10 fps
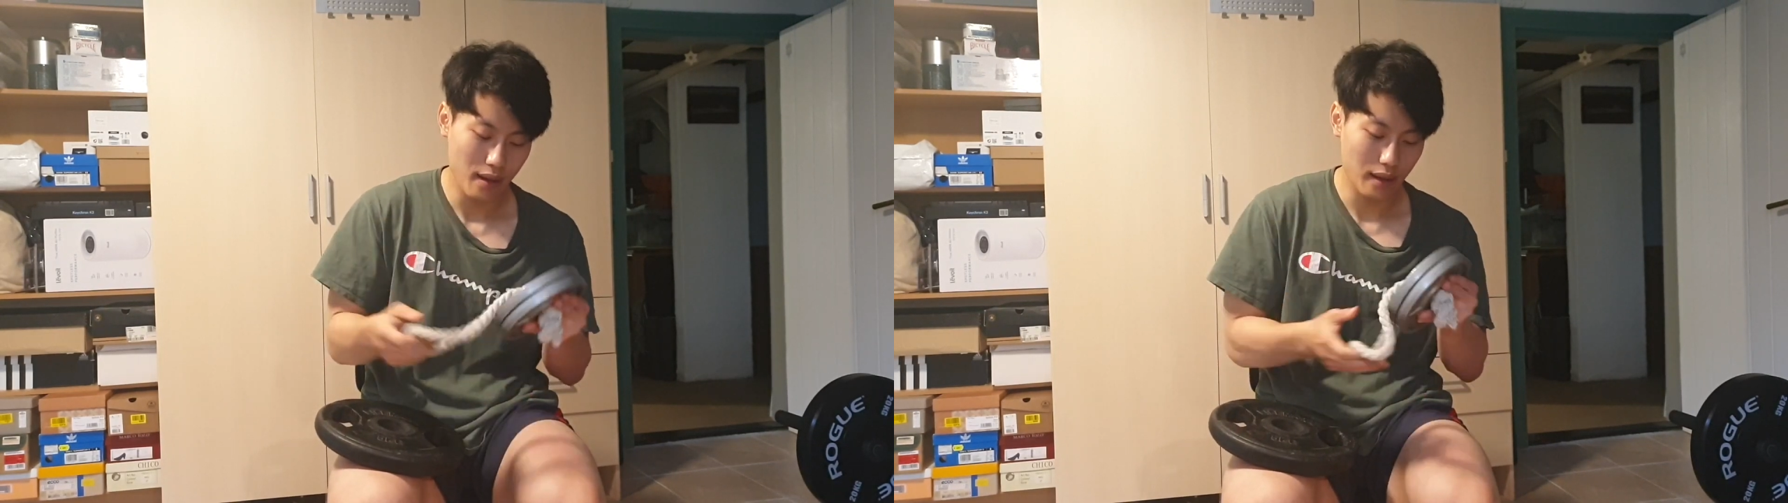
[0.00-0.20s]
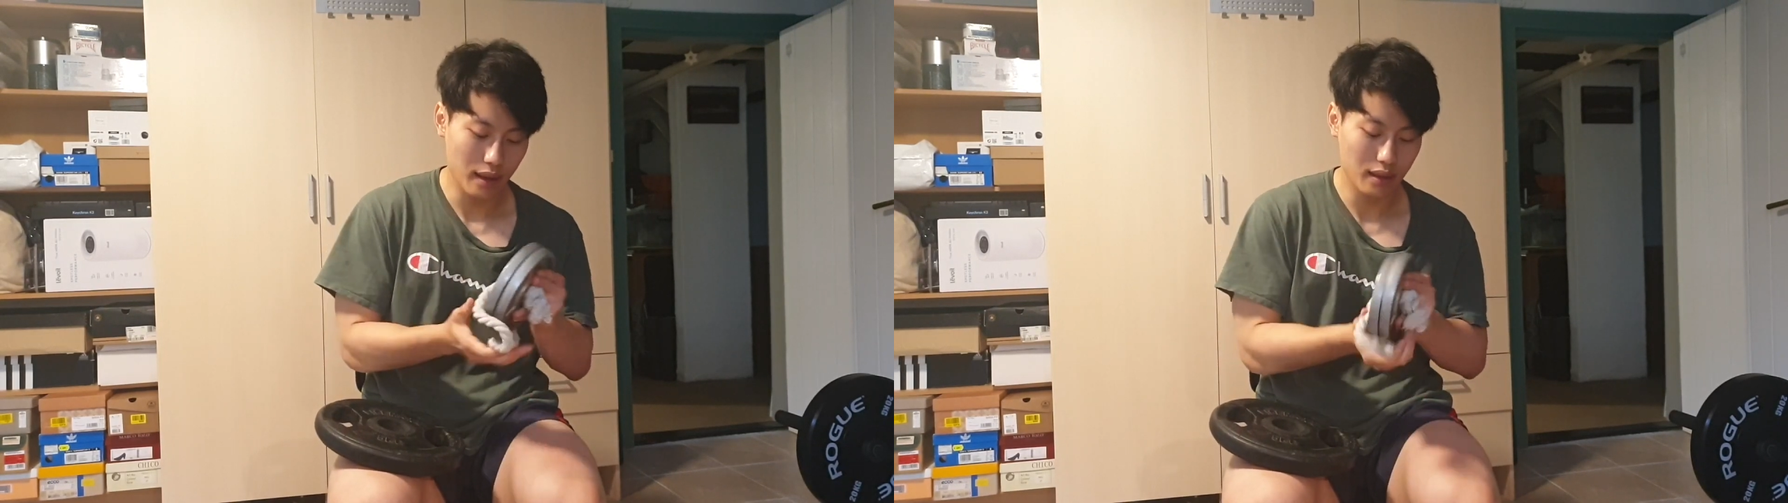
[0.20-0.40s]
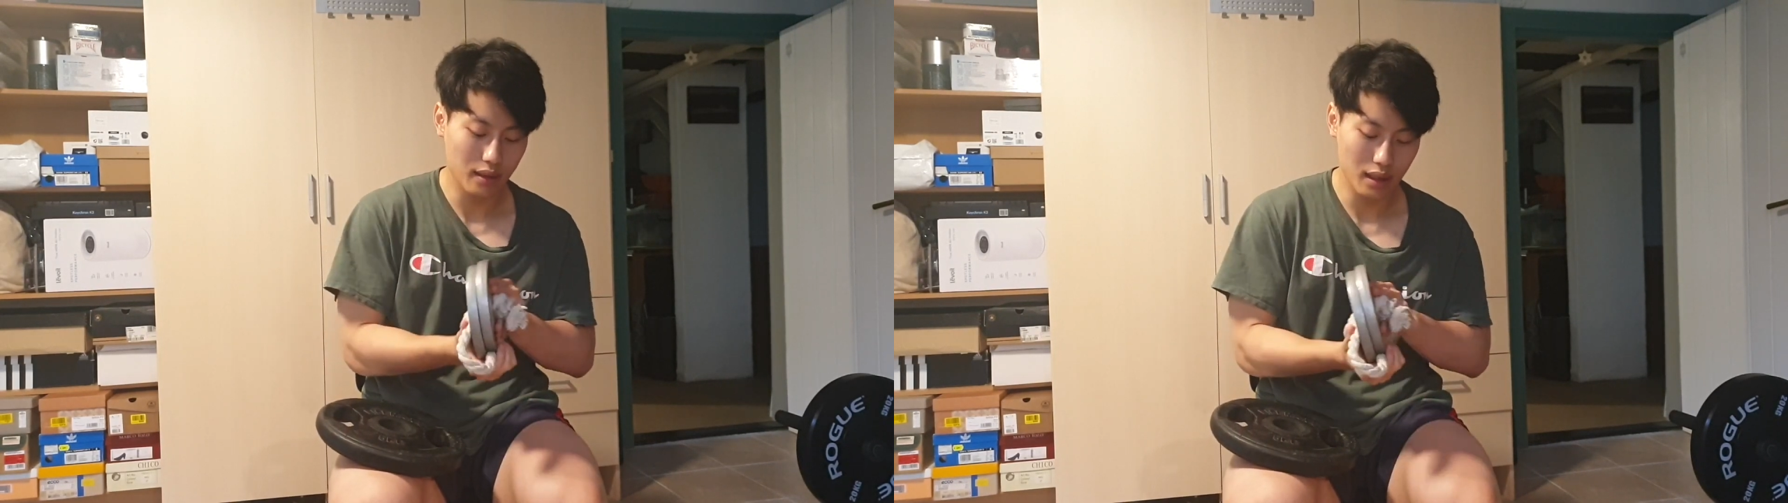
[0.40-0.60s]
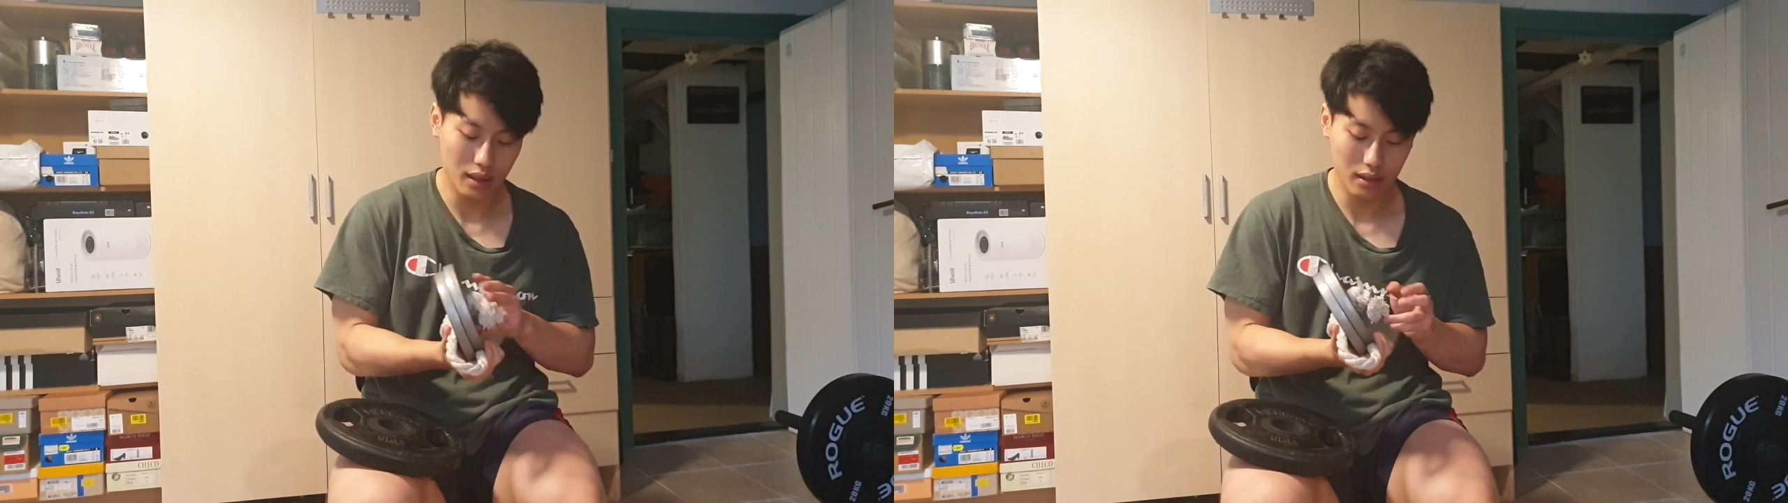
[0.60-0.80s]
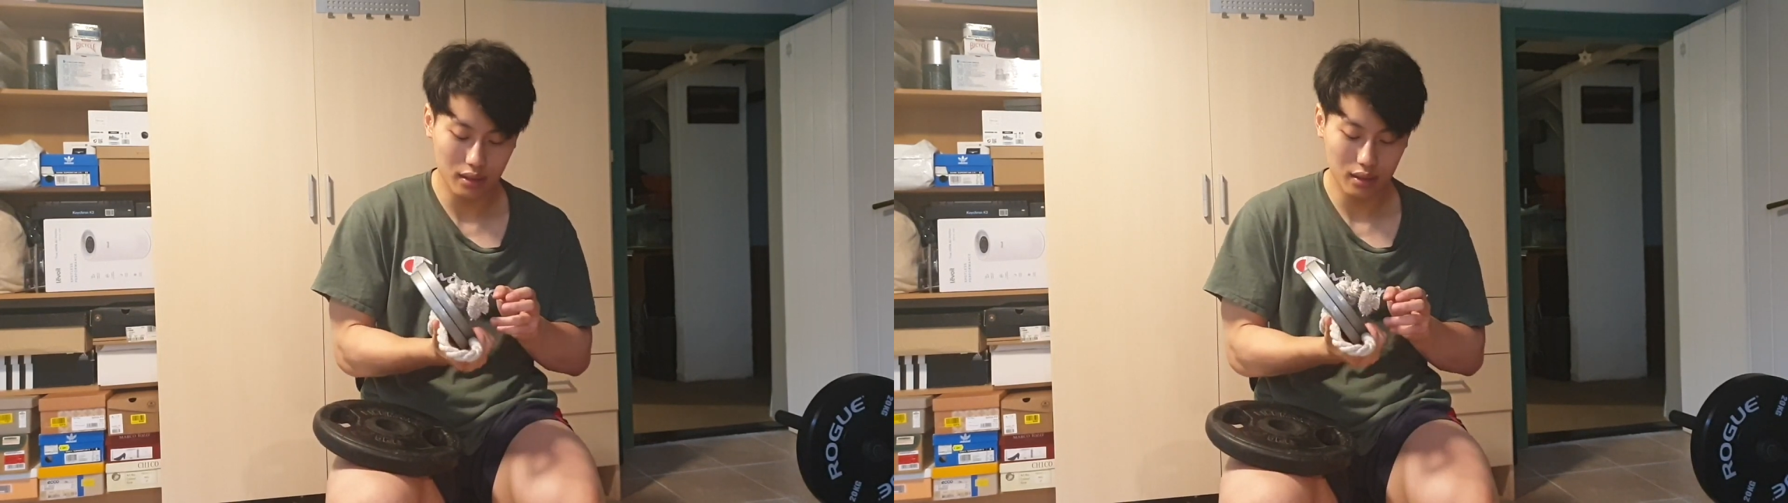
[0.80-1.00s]
And
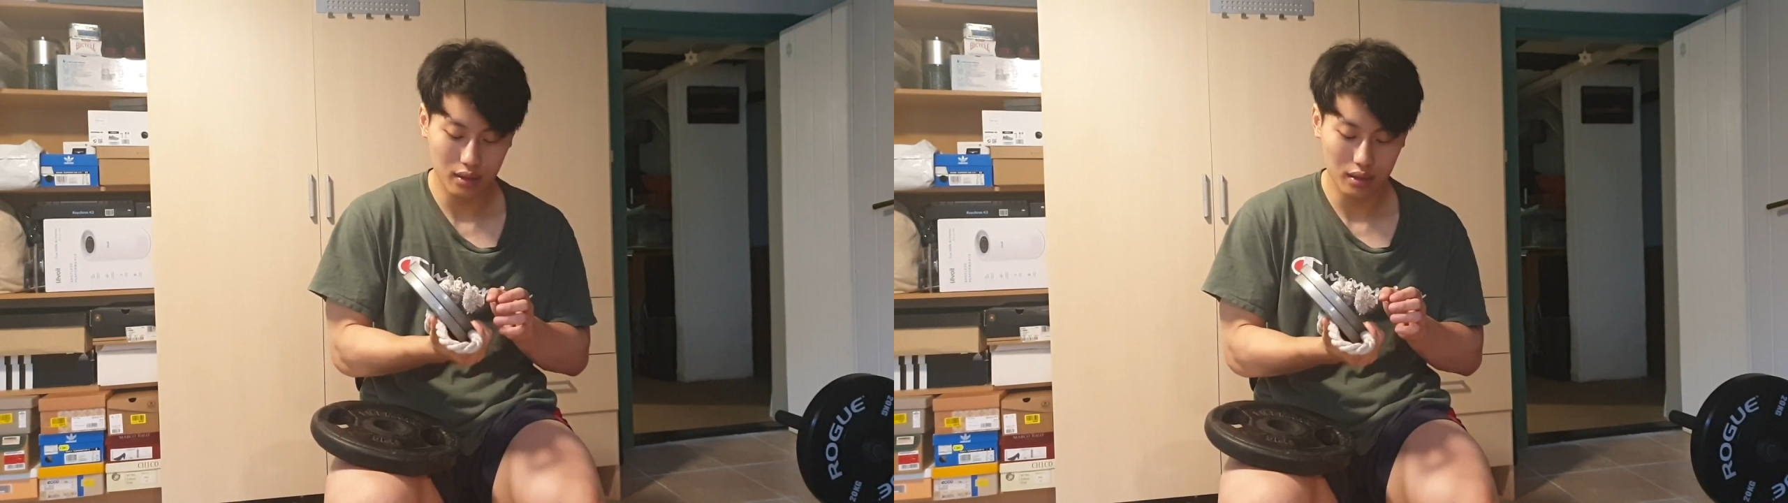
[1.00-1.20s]
then